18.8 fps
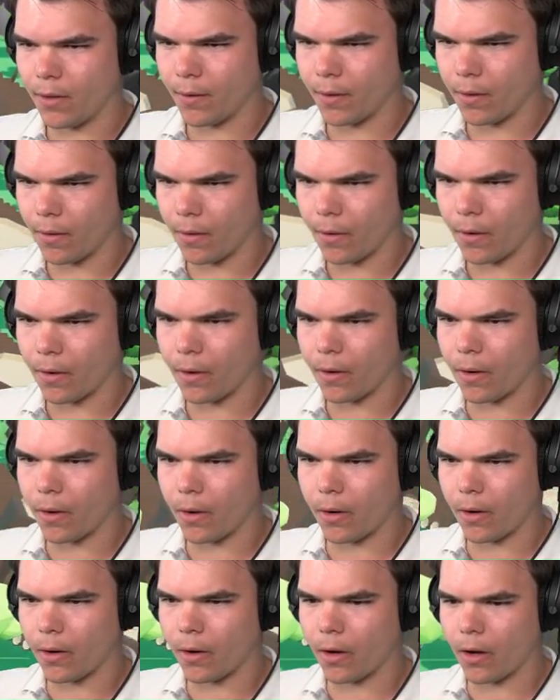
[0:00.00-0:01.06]

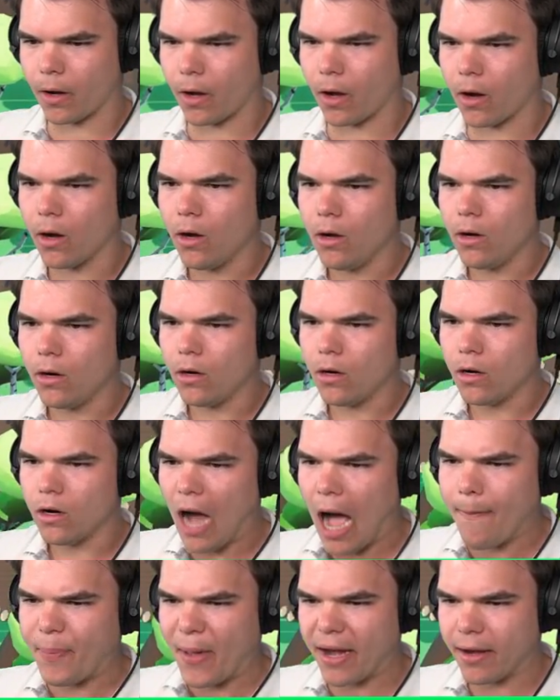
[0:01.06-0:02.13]
Go.
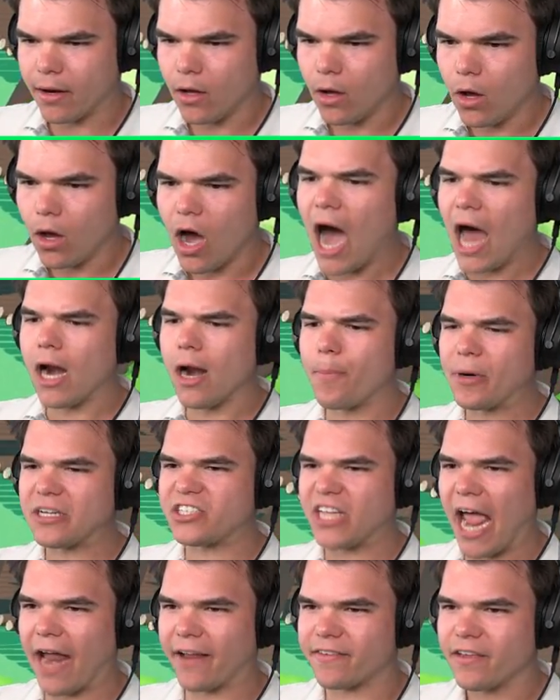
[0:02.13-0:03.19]
Hop in.
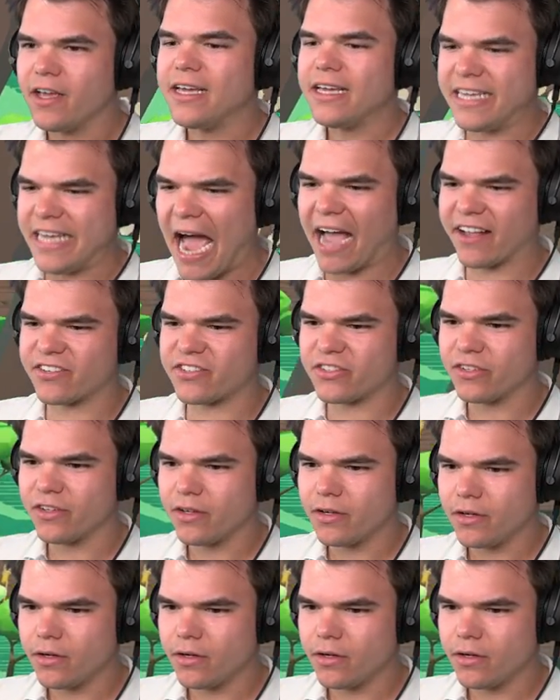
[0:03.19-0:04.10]
100%. Yes.